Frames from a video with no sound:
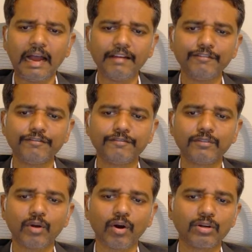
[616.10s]
I've
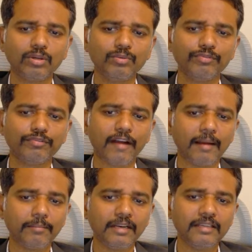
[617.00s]
talked to
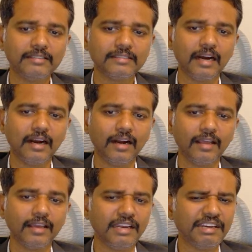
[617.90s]
families
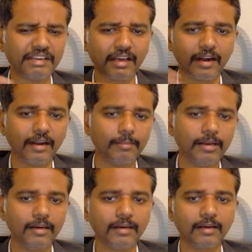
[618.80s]
earning
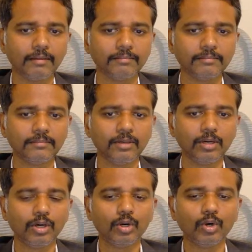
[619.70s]
incredible income
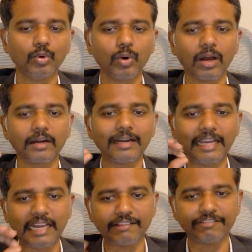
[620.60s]
who are
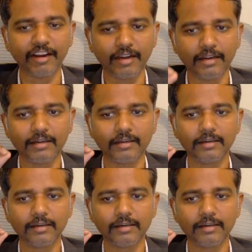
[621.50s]
terrified.